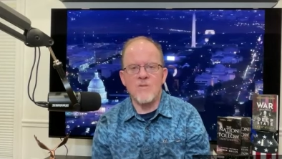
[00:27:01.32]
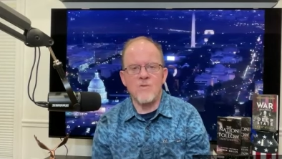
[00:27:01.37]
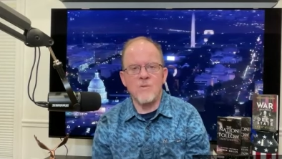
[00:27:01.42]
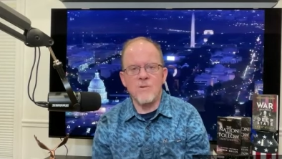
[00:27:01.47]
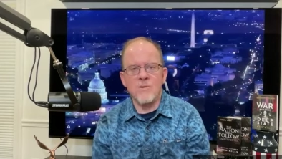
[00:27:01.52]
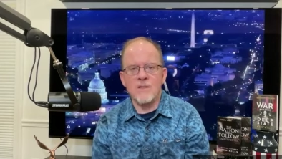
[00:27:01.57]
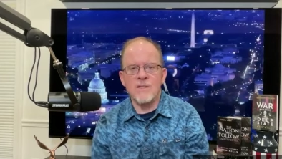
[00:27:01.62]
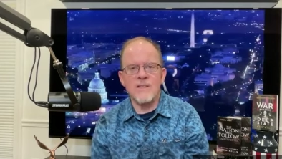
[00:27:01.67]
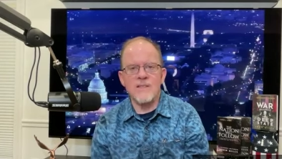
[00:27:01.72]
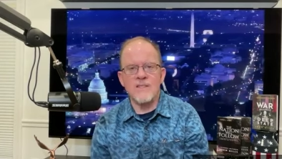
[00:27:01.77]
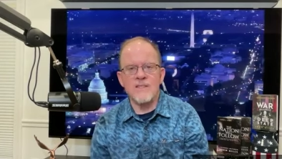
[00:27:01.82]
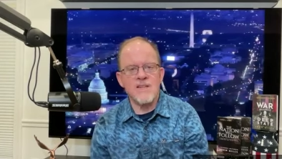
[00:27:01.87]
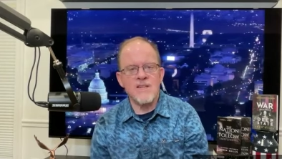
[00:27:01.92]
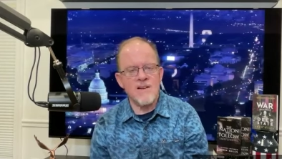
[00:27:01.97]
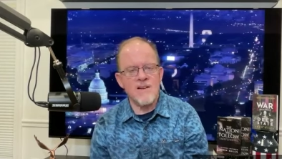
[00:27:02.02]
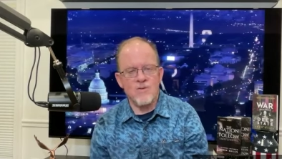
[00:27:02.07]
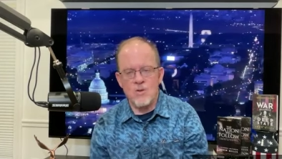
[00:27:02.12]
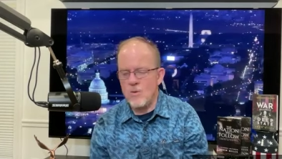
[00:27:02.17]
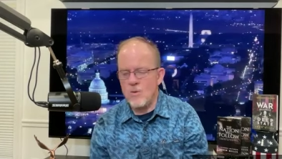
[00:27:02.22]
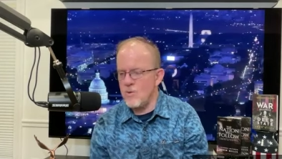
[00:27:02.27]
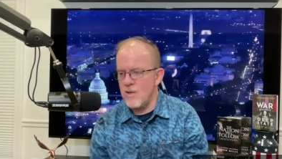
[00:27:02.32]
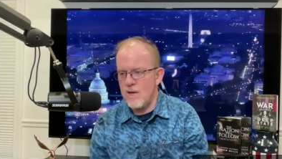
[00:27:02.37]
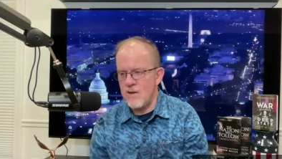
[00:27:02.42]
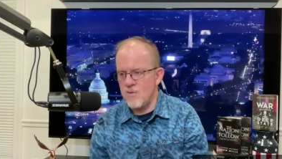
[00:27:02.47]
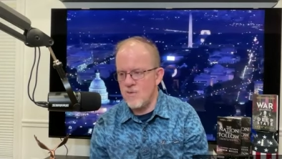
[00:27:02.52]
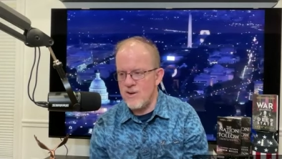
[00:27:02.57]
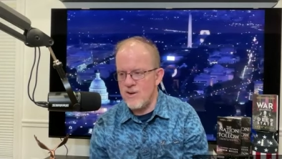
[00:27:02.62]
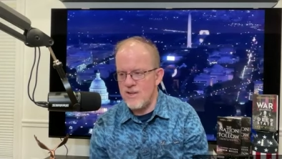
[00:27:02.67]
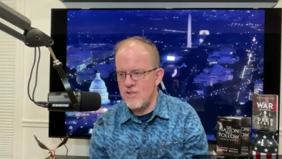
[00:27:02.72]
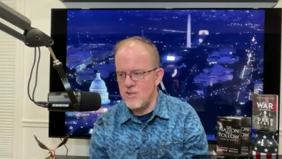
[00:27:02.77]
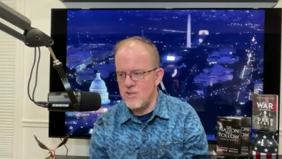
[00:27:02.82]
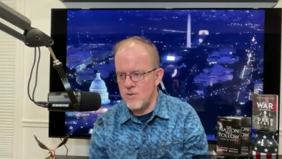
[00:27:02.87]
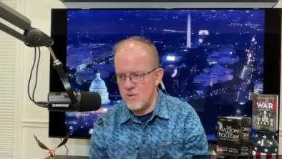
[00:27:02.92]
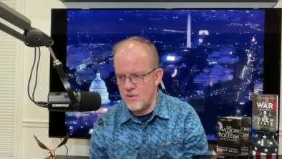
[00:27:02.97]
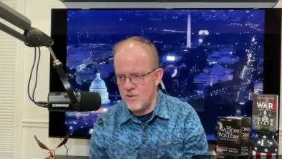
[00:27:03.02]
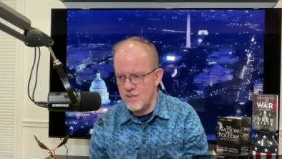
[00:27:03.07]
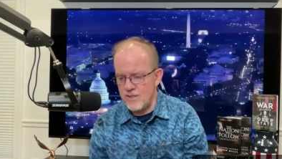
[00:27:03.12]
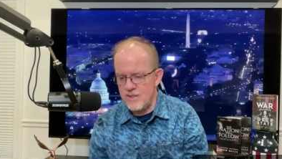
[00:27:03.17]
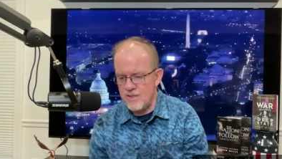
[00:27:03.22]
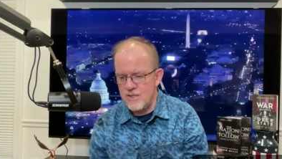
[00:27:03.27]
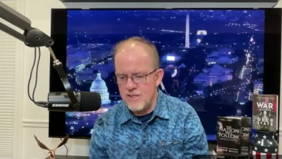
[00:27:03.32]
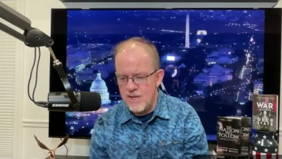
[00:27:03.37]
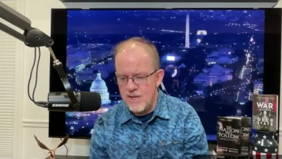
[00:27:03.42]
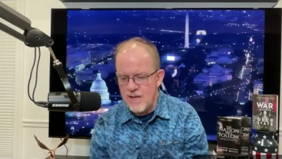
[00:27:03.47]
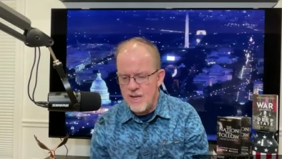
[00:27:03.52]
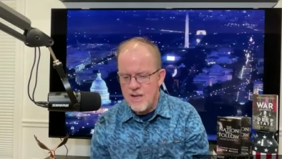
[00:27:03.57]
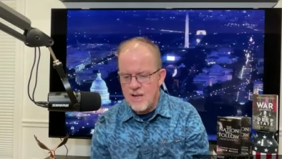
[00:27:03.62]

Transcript: really doesn't have a whole lot of resources.